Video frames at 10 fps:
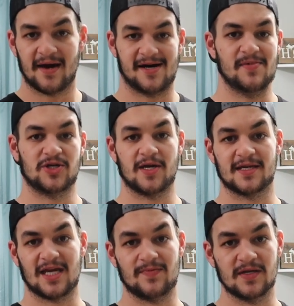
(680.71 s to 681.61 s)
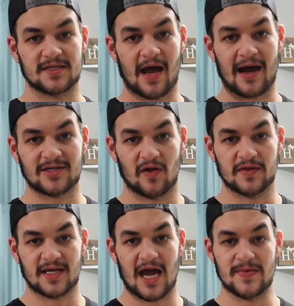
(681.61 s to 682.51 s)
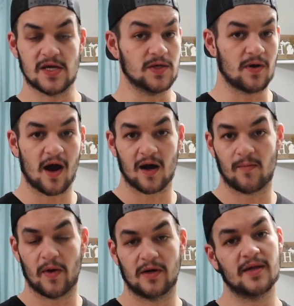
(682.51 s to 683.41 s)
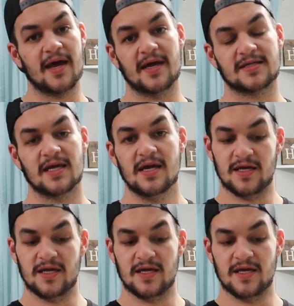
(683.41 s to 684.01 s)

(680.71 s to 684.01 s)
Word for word: Um, make sure you guys keep these stocked all the time. You can do hard boiled eggs.